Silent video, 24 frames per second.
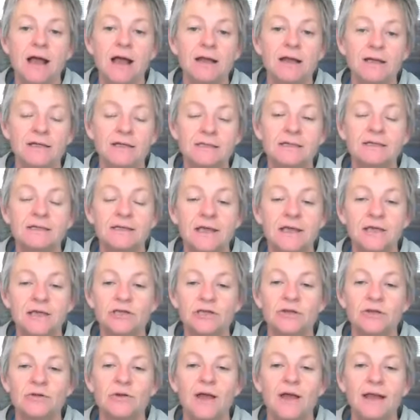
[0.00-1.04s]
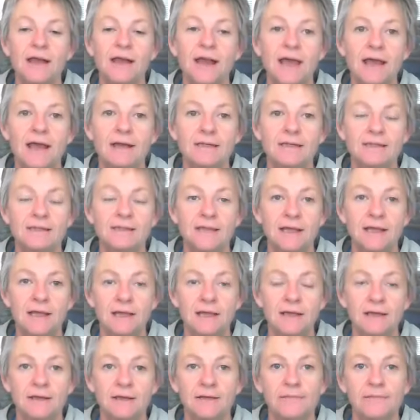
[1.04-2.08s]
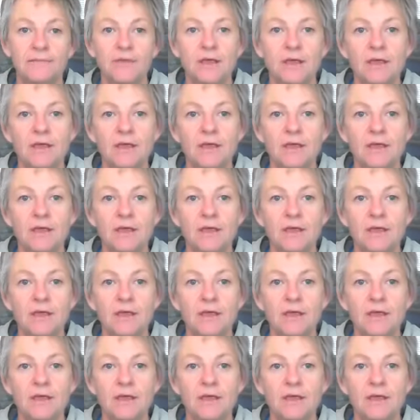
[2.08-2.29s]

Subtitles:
under sedation or under anesthetic.